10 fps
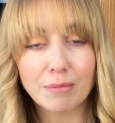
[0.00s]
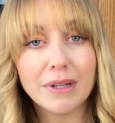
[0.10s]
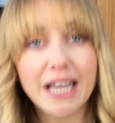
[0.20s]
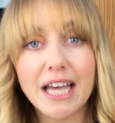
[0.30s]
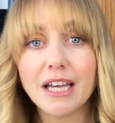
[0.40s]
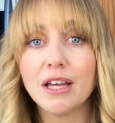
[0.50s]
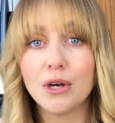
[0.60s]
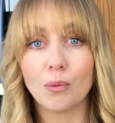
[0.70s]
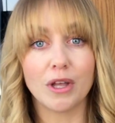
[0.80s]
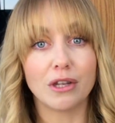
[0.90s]
you're playing
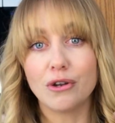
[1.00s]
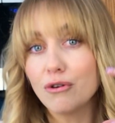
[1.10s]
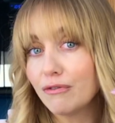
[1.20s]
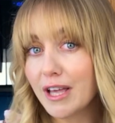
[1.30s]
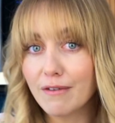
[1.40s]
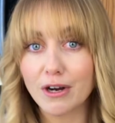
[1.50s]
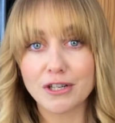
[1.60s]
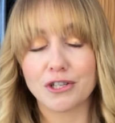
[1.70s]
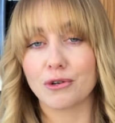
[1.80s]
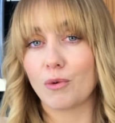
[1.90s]
with new
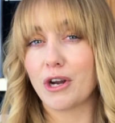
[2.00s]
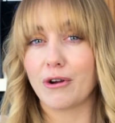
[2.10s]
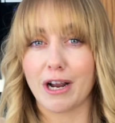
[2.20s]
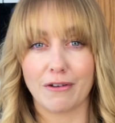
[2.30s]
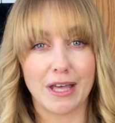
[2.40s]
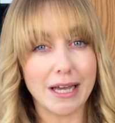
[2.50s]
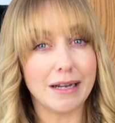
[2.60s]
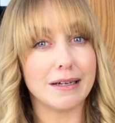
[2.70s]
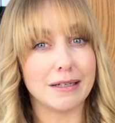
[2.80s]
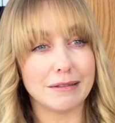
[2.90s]
flavors and you're wondering, are they
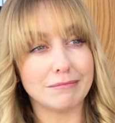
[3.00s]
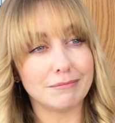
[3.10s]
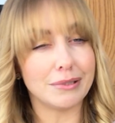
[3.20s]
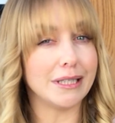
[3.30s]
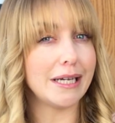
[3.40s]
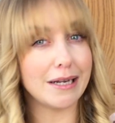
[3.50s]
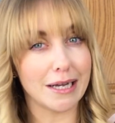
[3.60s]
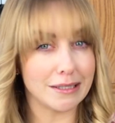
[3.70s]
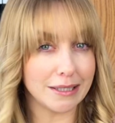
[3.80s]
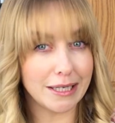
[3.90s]
gonna play
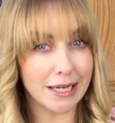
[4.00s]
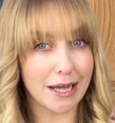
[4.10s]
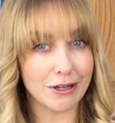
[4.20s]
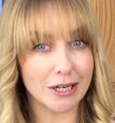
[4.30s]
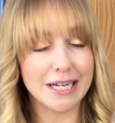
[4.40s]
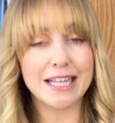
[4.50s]
nicely together?